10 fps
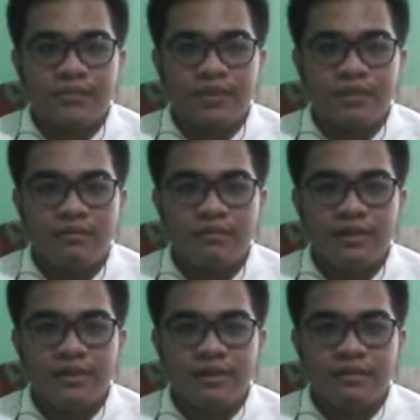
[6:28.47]
the
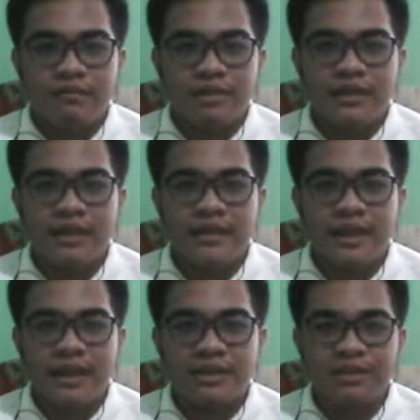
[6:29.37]
rudder, which is
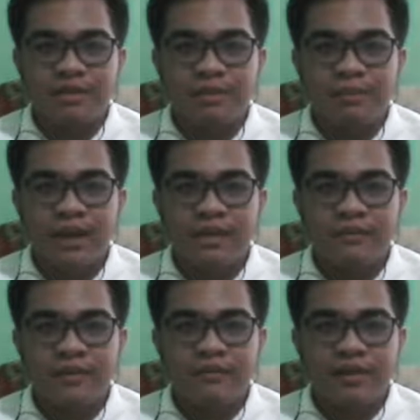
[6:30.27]
attached to the back of
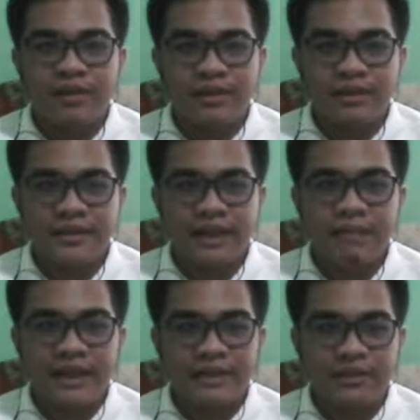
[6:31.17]
the vertical
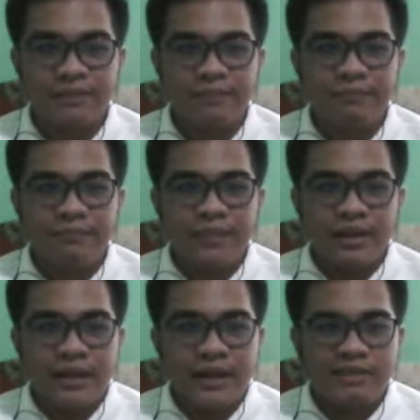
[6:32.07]
stabilizer
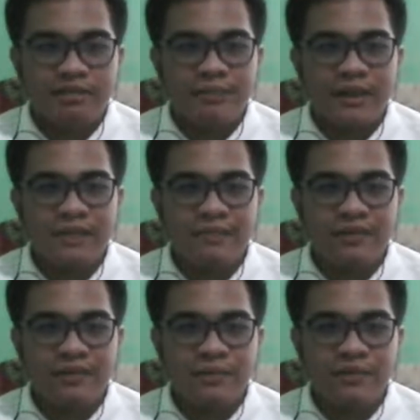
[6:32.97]
and is responsible
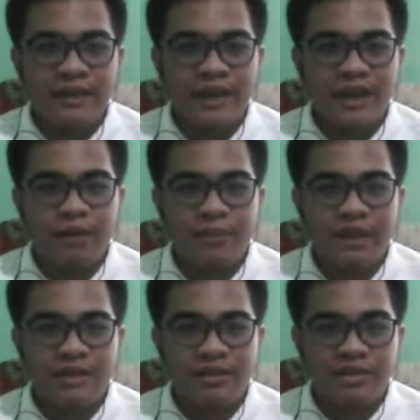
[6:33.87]
for moving the
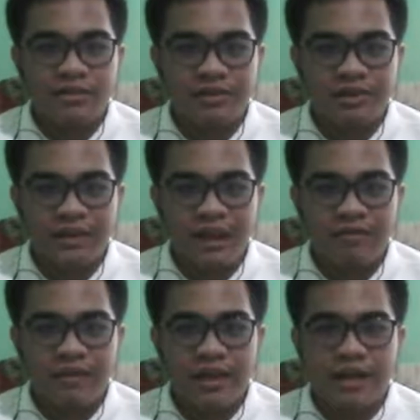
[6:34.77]
airplane's nose left
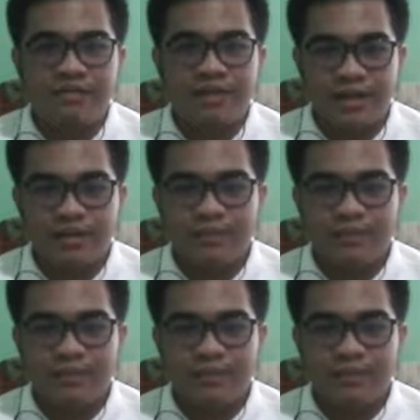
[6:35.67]
and right.